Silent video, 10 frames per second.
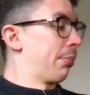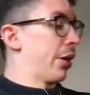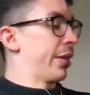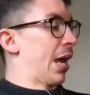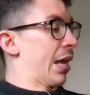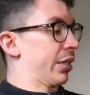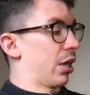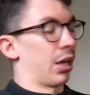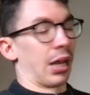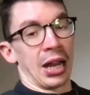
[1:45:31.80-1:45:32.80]
My dad
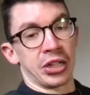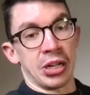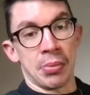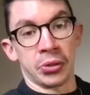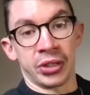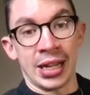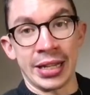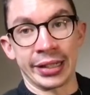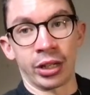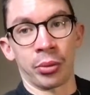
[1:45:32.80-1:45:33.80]
actually puts the
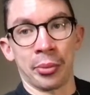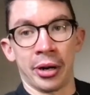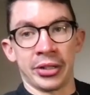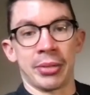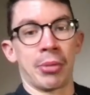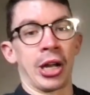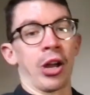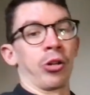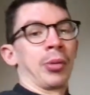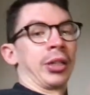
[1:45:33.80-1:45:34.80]
heating on, whereas in my
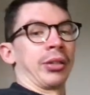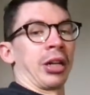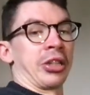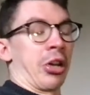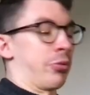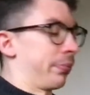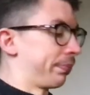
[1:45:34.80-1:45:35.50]
home I don't.